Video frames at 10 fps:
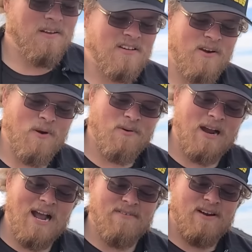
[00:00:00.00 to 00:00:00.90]
See, we were
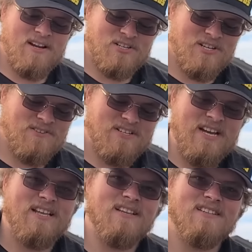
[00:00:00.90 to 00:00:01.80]
having issues
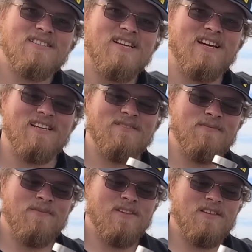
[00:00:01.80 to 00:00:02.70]
getting this thing
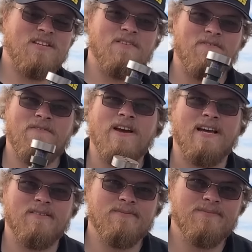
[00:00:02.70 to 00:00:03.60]
to fit.